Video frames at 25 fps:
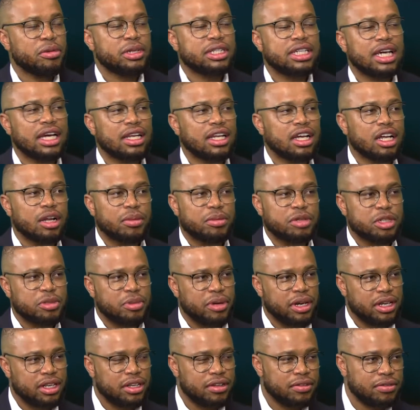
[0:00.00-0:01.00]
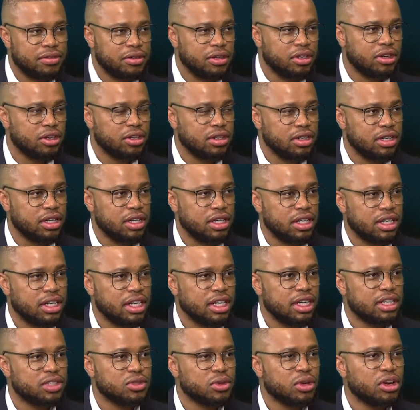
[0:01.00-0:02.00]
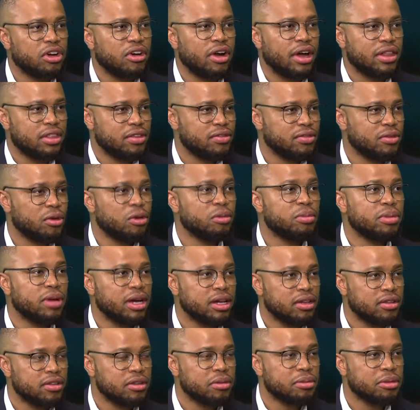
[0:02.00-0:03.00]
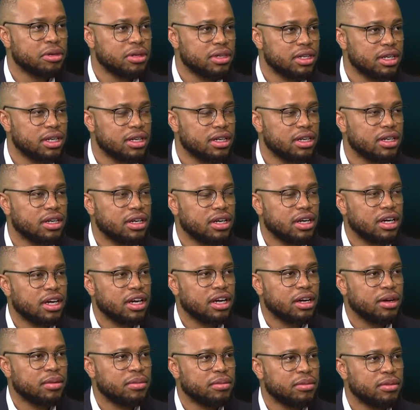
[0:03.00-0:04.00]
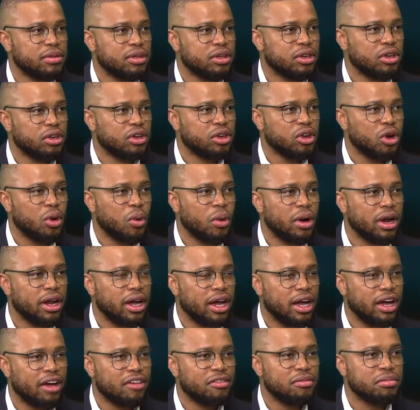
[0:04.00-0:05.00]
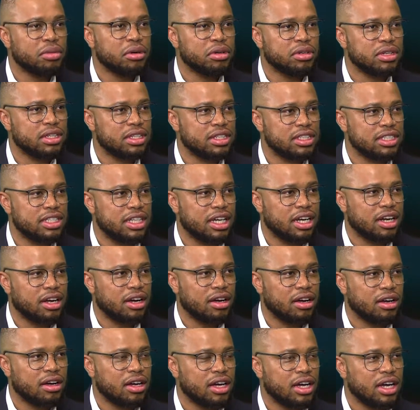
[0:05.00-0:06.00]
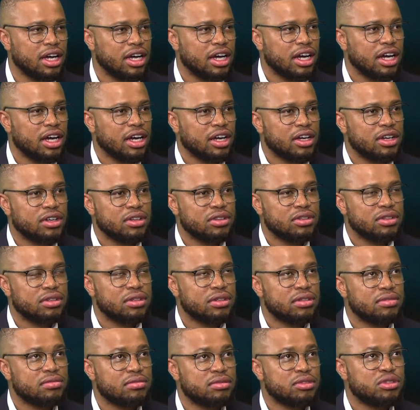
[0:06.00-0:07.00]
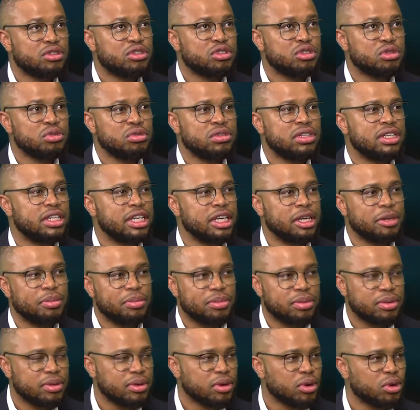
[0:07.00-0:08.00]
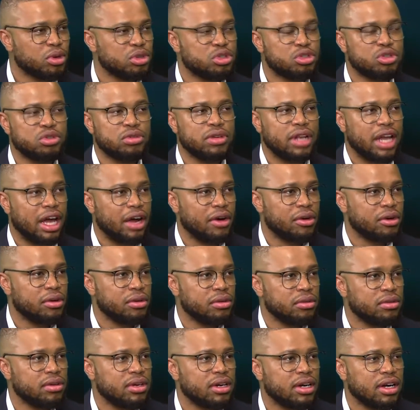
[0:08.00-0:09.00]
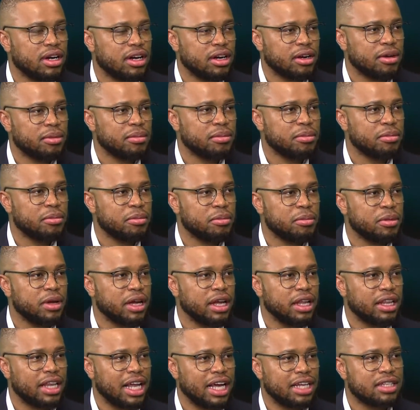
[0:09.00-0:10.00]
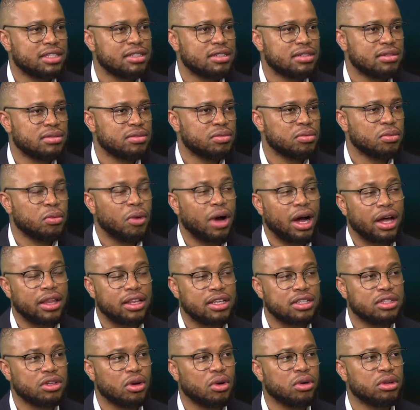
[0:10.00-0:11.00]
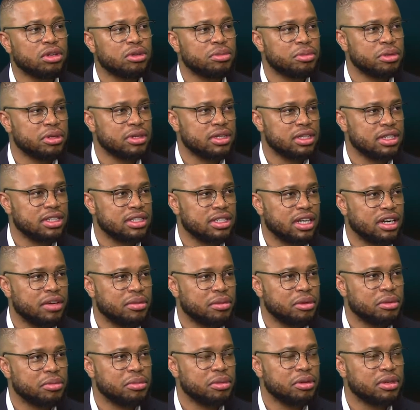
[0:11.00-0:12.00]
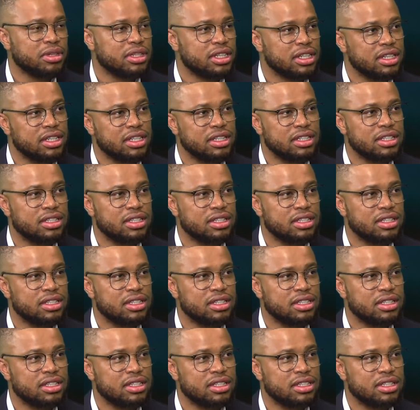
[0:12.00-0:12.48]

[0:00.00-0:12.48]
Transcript: a technical perspective, it's all around the floor plate of the building. You don't want to have buildings that are too deep or too narrow, and that's why these older buildings that have been built in the